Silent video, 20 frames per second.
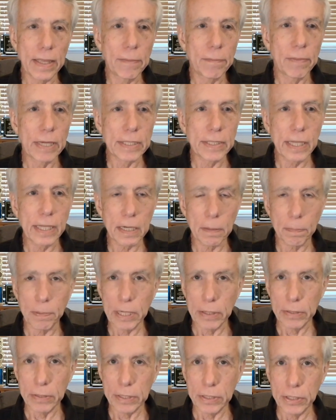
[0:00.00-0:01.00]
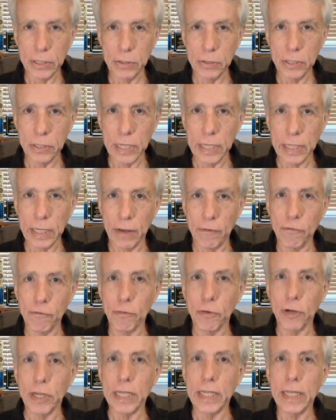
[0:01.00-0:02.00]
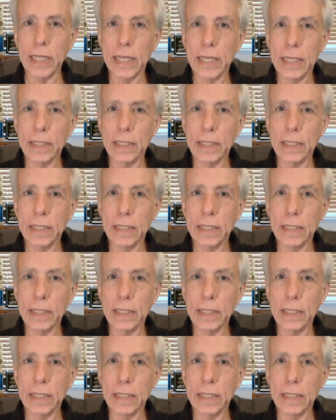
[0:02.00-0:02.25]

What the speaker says: my setup here is using a free